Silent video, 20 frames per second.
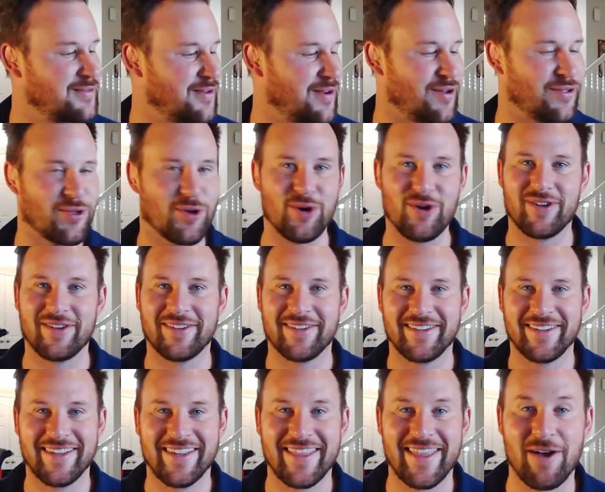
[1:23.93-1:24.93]
Although
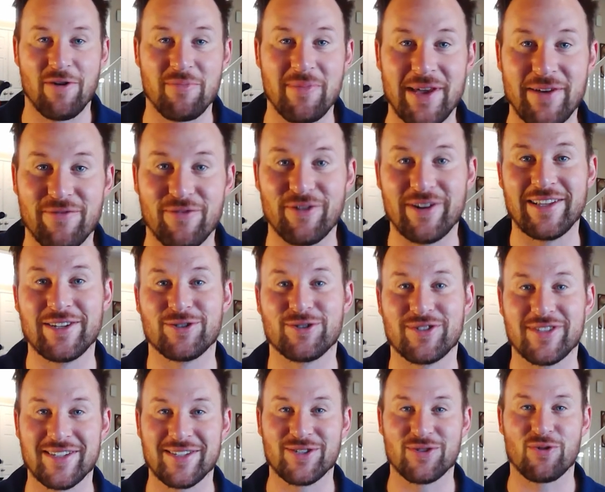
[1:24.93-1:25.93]
that would make for an
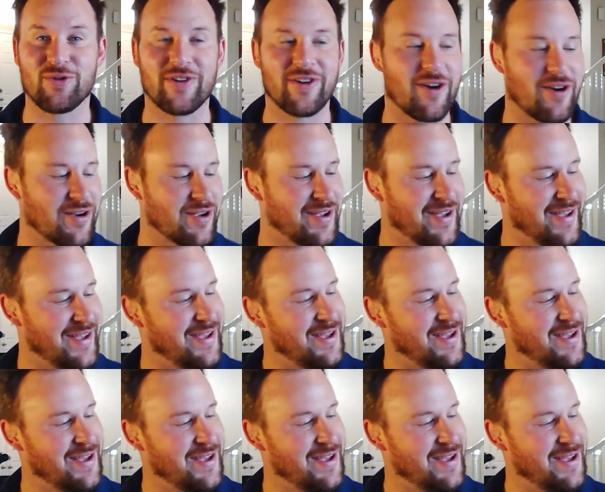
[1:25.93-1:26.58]
interesting story arc.